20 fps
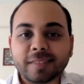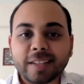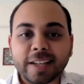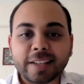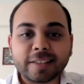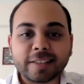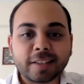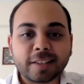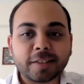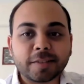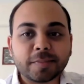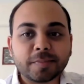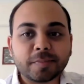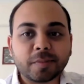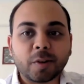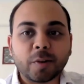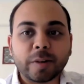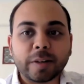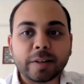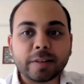Thanks, Heather.
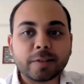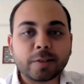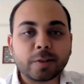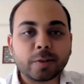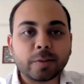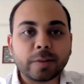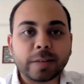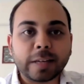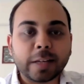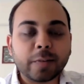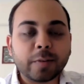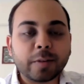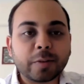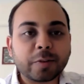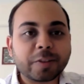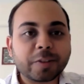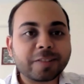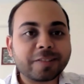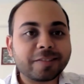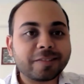All right, so anyone
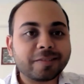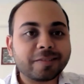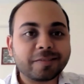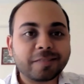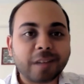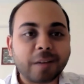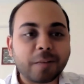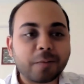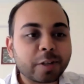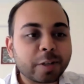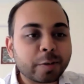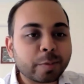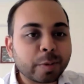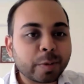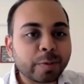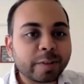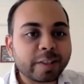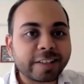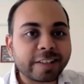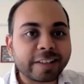who's comfortable
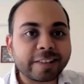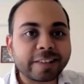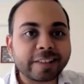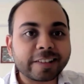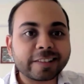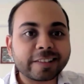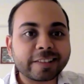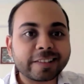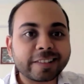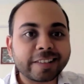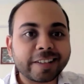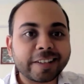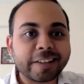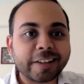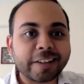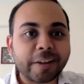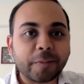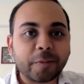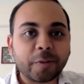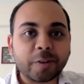with sharing their
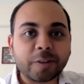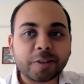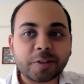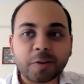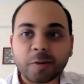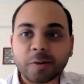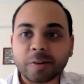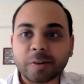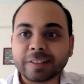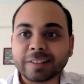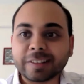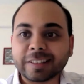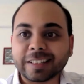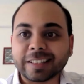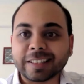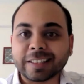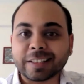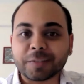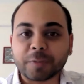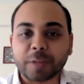cameras on
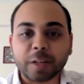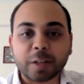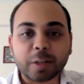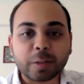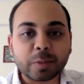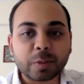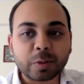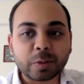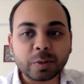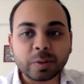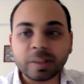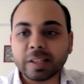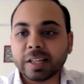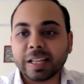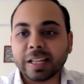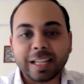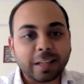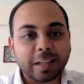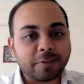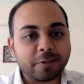is welcome to.
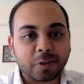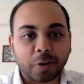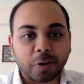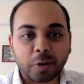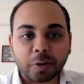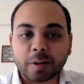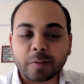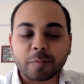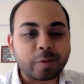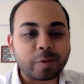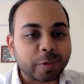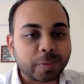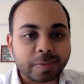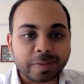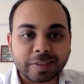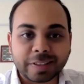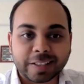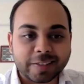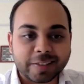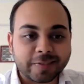If you're not
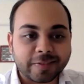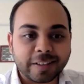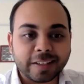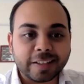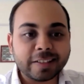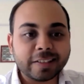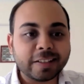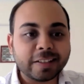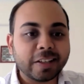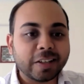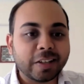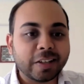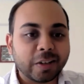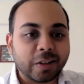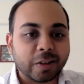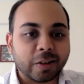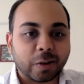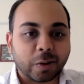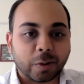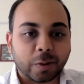comfortable, that's fine.
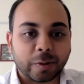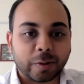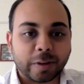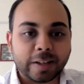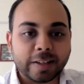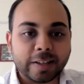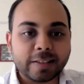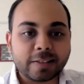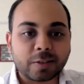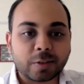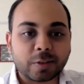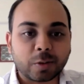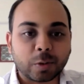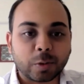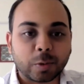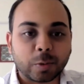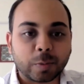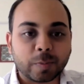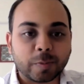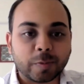All right,
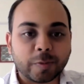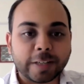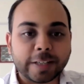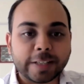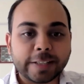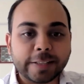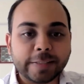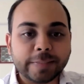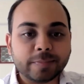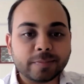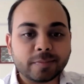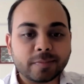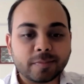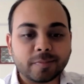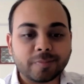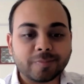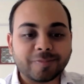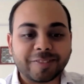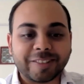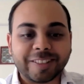so ready?
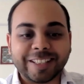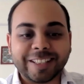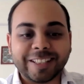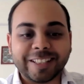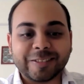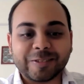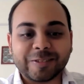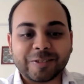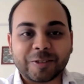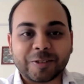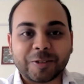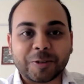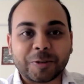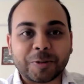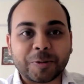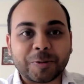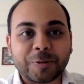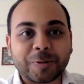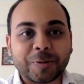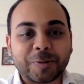3,
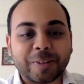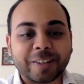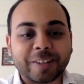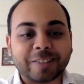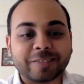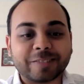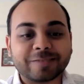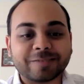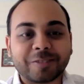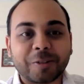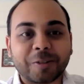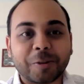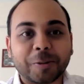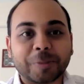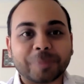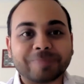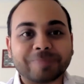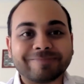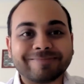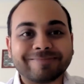2, 1,
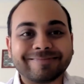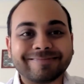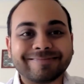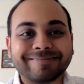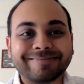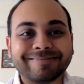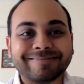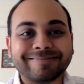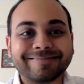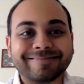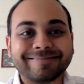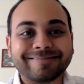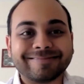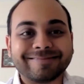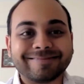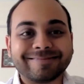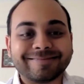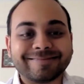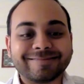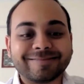go.
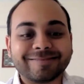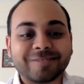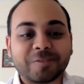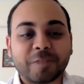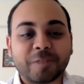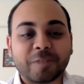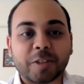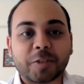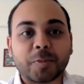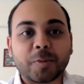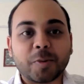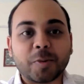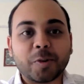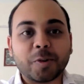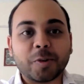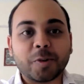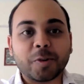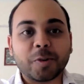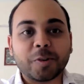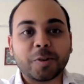Once
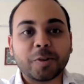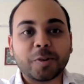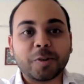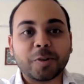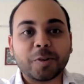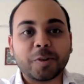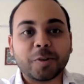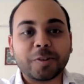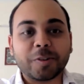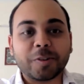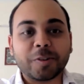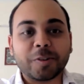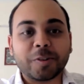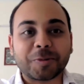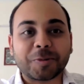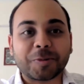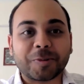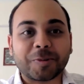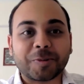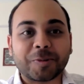more, 3,
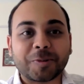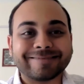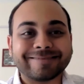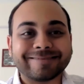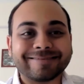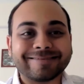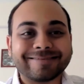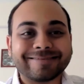2, 1.